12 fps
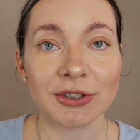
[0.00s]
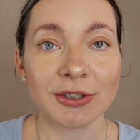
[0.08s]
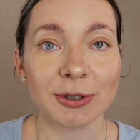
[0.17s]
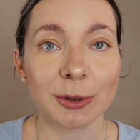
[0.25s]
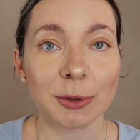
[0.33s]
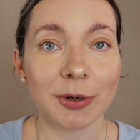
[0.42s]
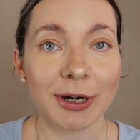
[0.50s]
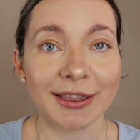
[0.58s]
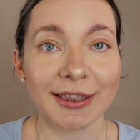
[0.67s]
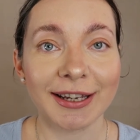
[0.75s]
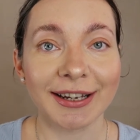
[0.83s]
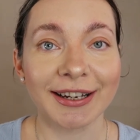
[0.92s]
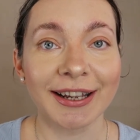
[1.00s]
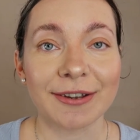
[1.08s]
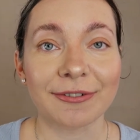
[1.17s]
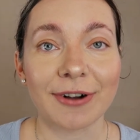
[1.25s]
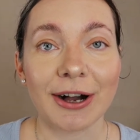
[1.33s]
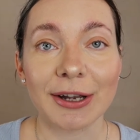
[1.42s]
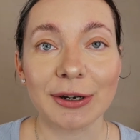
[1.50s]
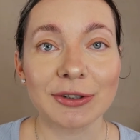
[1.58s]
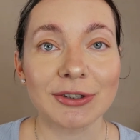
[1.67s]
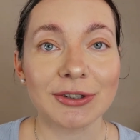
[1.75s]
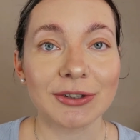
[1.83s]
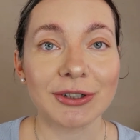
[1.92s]
So I think if I
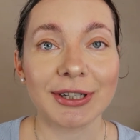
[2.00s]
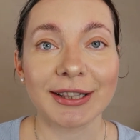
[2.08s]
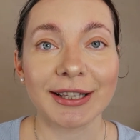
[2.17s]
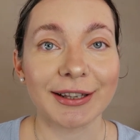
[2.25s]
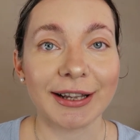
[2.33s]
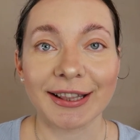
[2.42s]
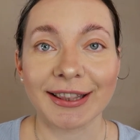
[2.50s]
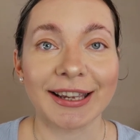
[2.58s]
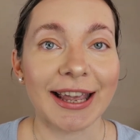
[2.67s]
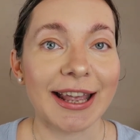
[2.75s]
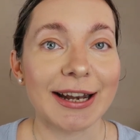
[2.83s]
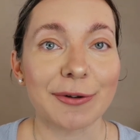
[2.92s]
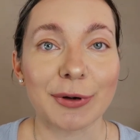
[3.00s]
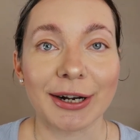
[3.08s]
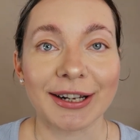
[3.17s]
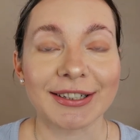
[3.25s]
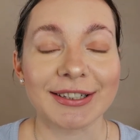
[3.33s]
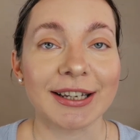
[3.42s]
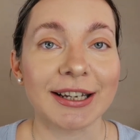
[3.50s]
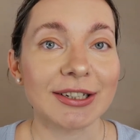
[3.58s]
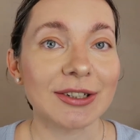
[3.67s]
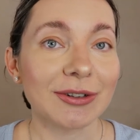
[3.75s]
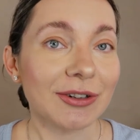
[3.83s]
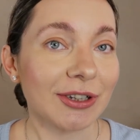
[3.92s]
could do it, then I think anyone else can
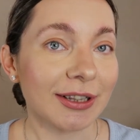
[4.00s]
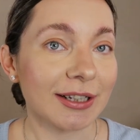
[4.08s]
do it.